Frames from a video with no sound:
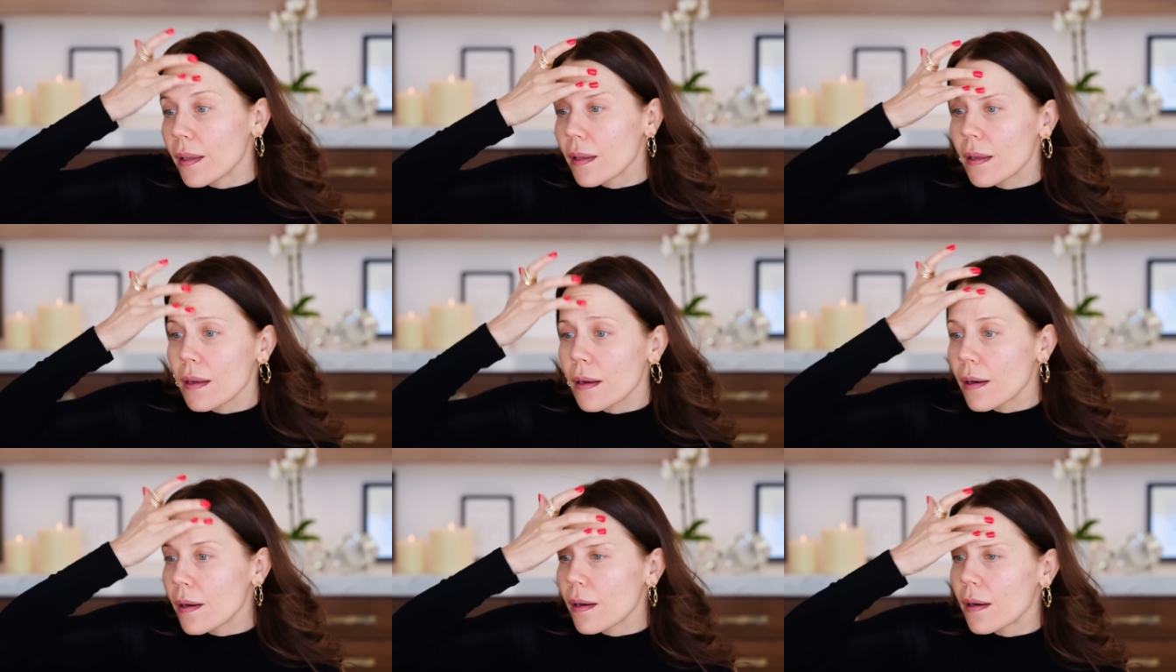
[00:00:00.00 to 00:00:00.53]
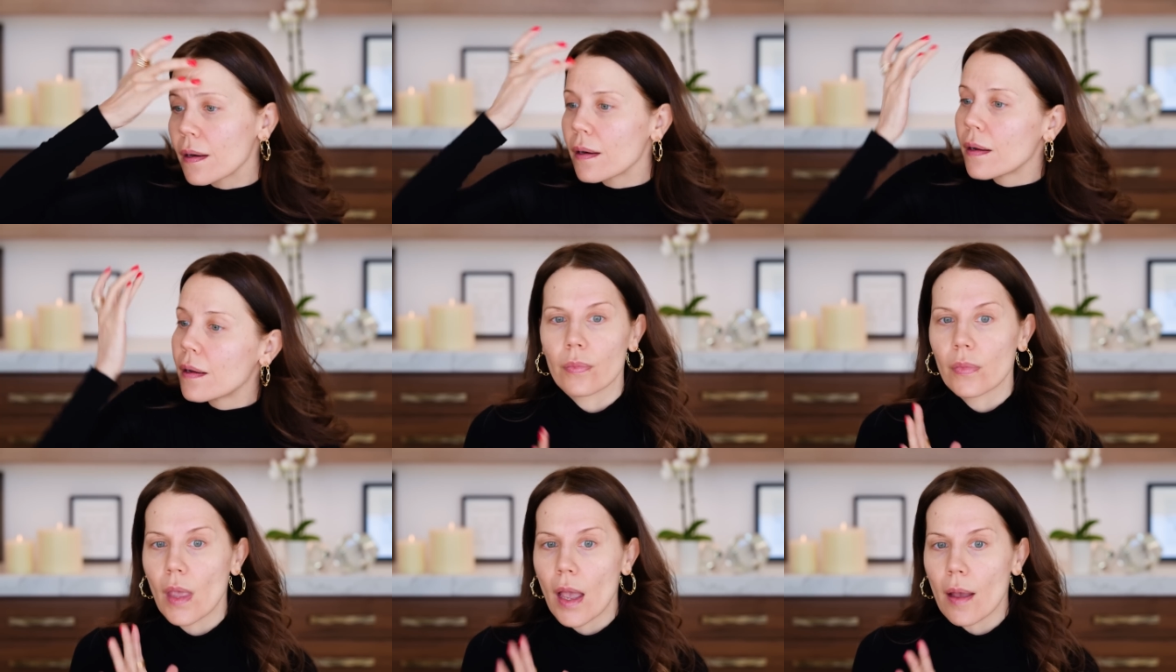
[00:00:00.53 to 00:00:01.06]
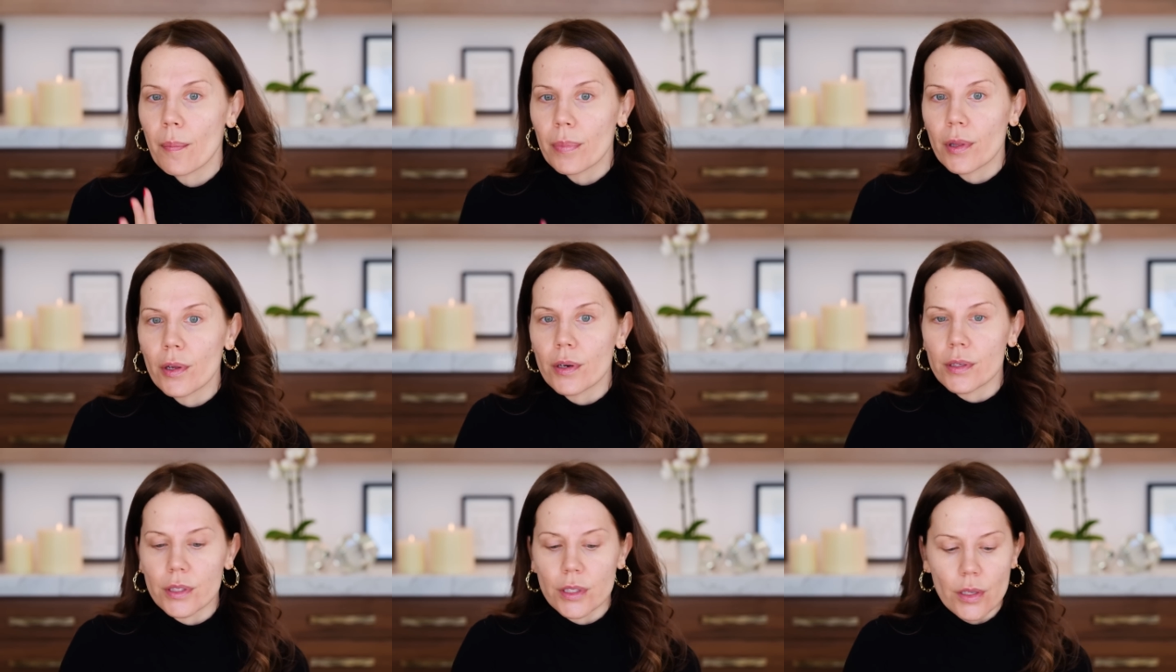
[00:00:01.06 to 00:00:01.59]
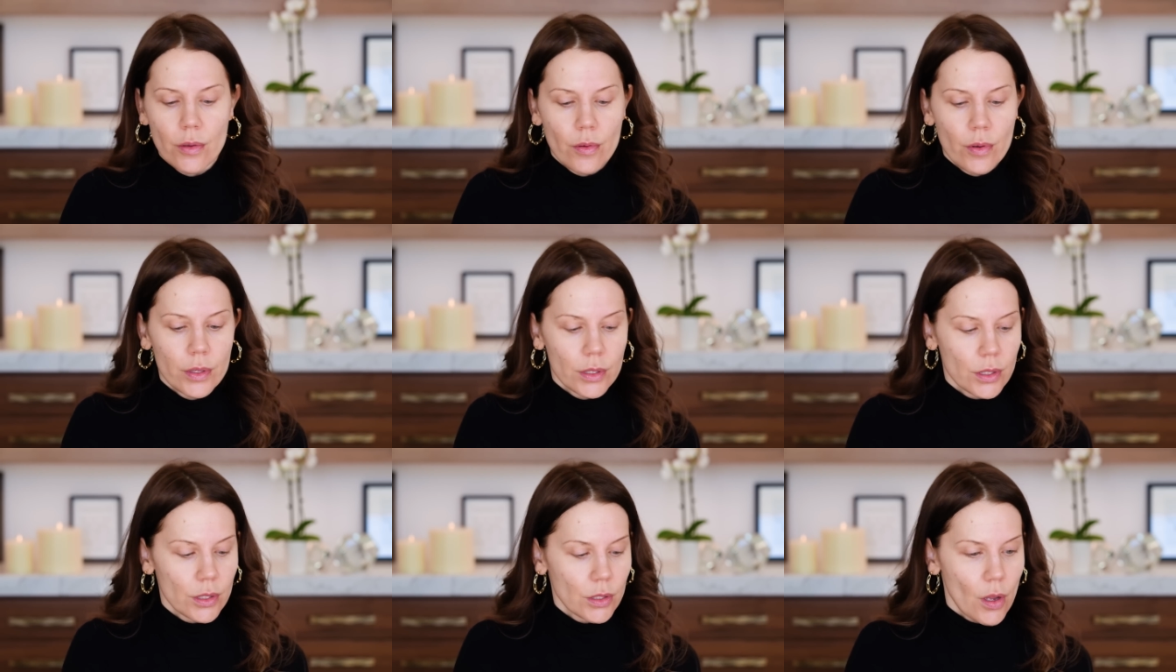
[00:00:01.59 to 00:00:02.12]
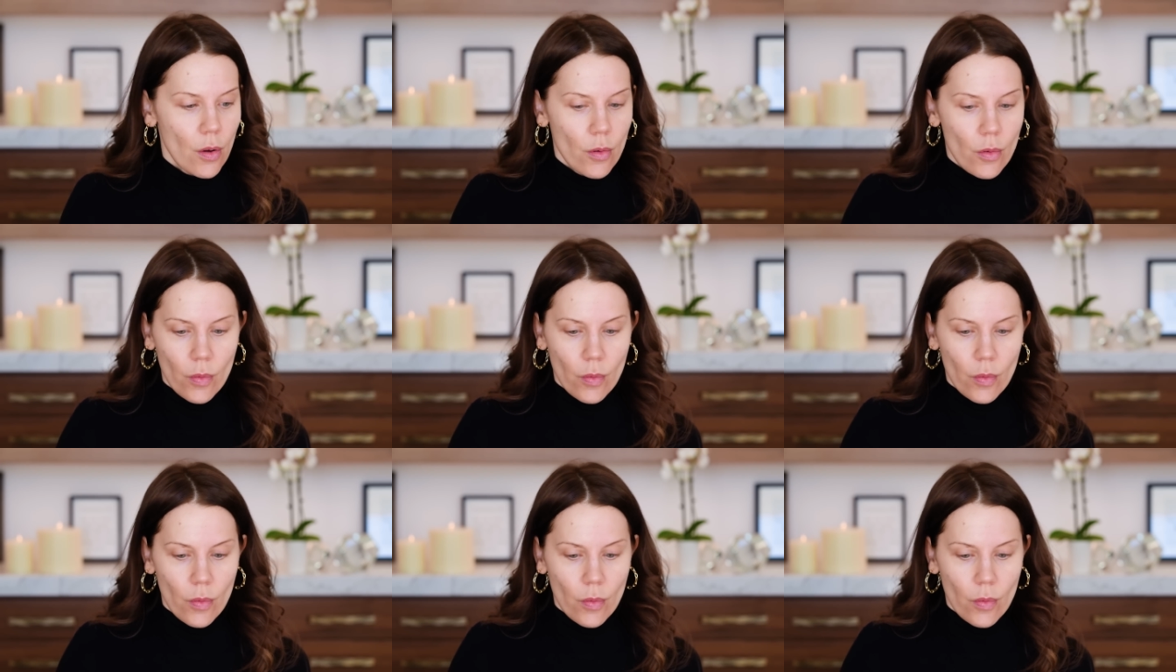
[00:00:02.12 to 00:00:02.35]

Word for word: here. That blurs you so